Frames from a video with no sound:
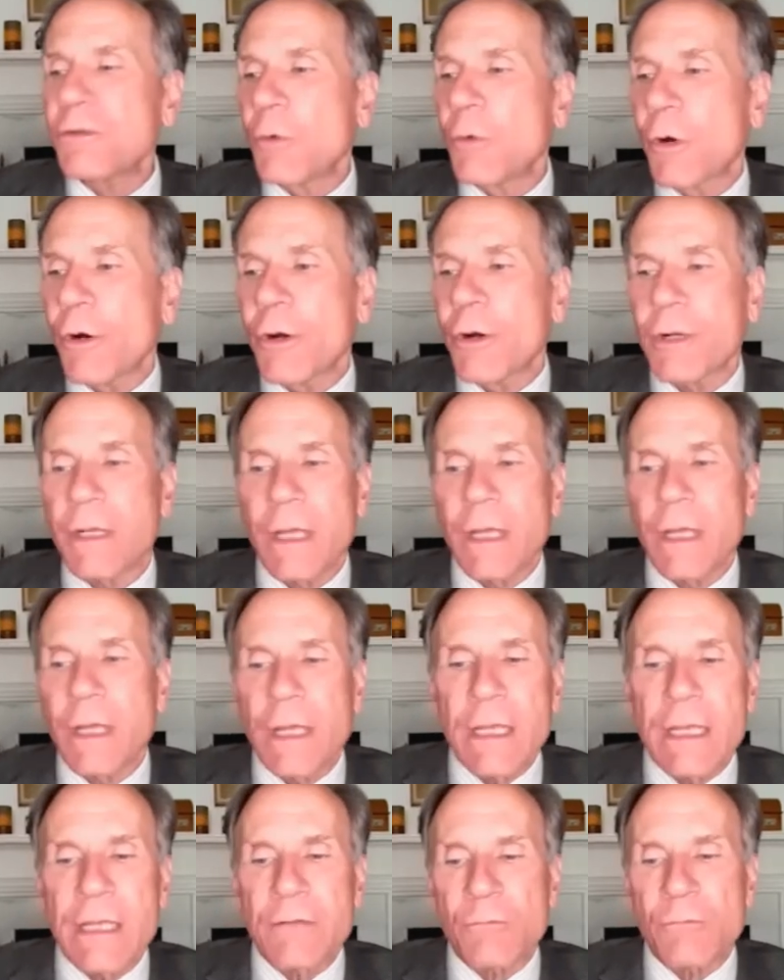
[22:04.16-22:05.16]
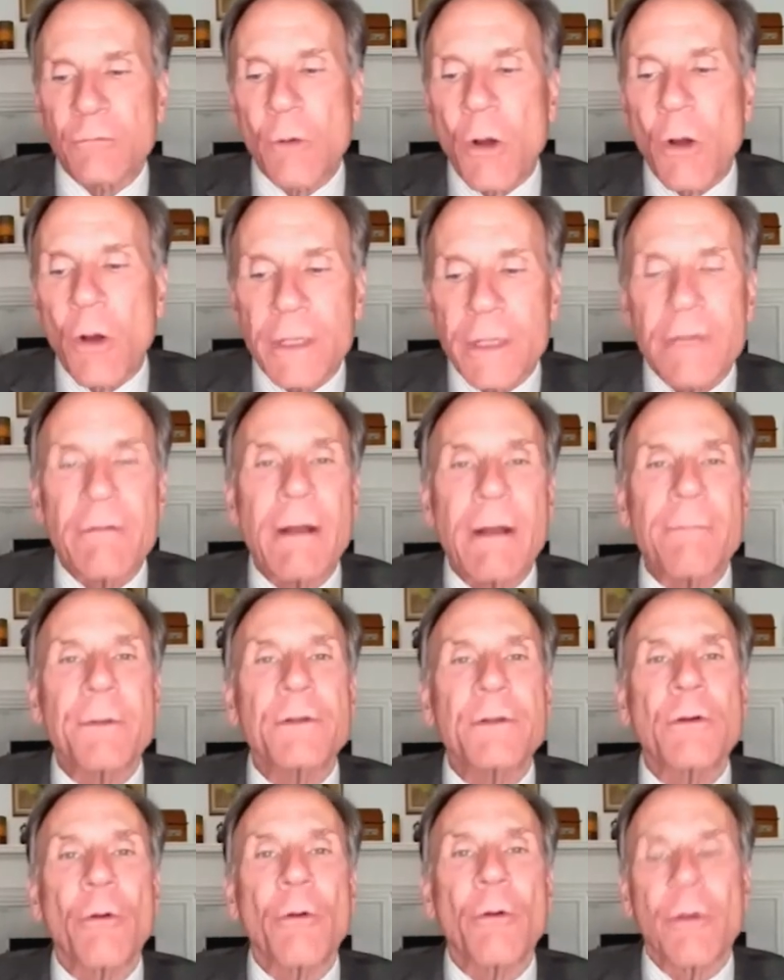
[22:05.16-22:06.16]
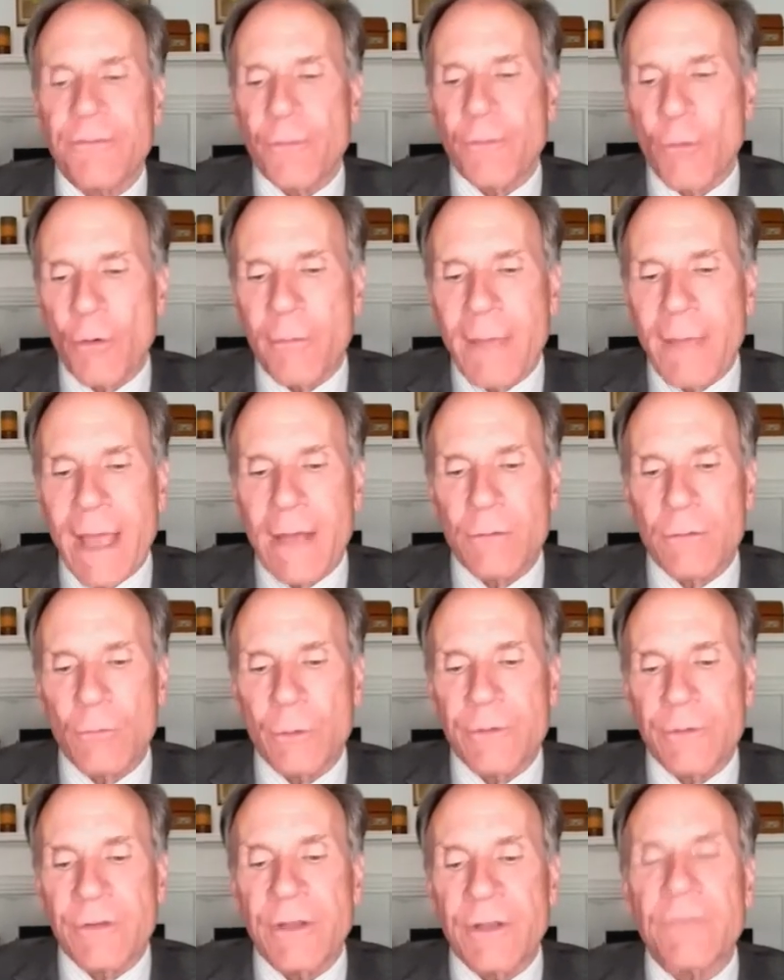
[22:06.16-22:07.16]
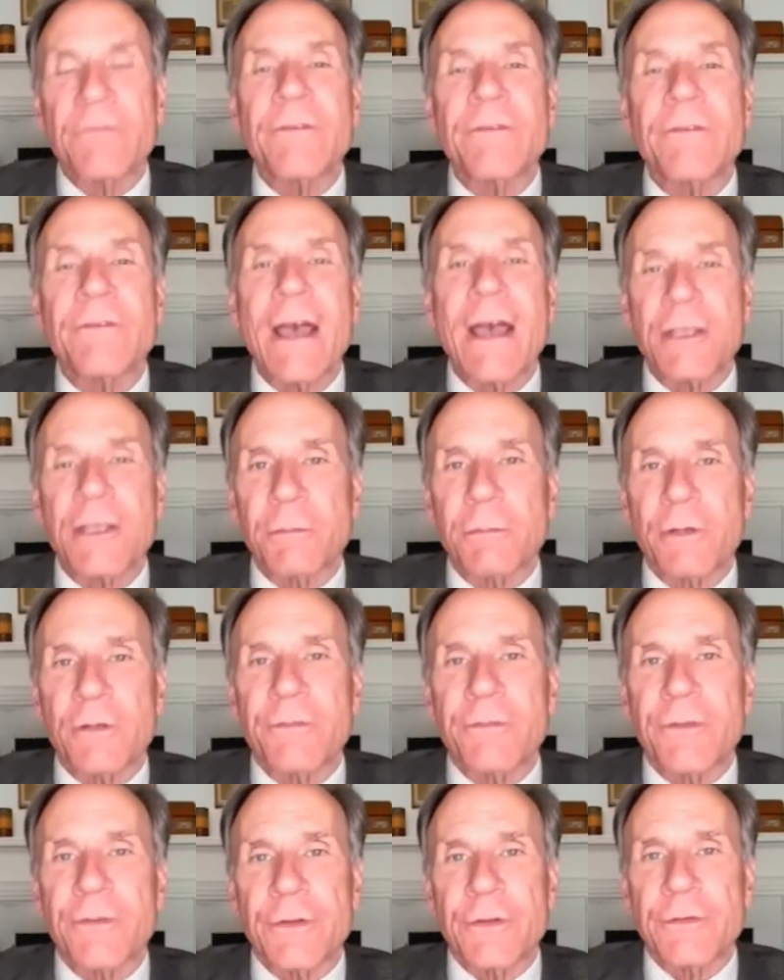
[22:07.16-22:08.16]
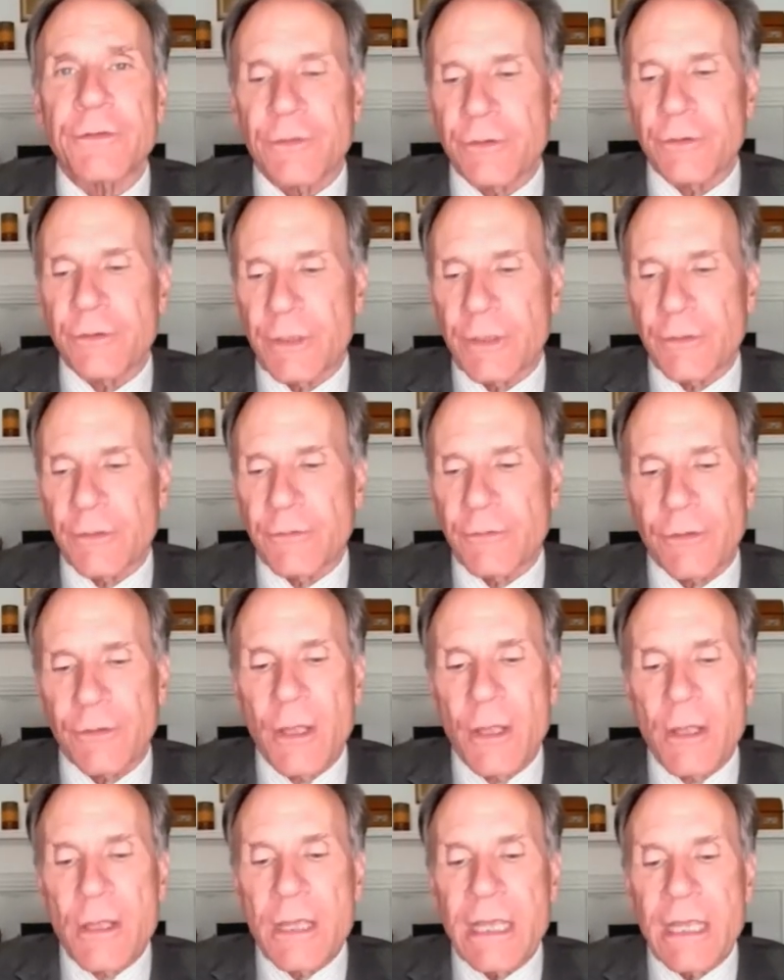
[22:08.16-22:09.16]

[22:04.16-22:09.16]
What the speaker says: work in rolling repertory format was invaluable for the students.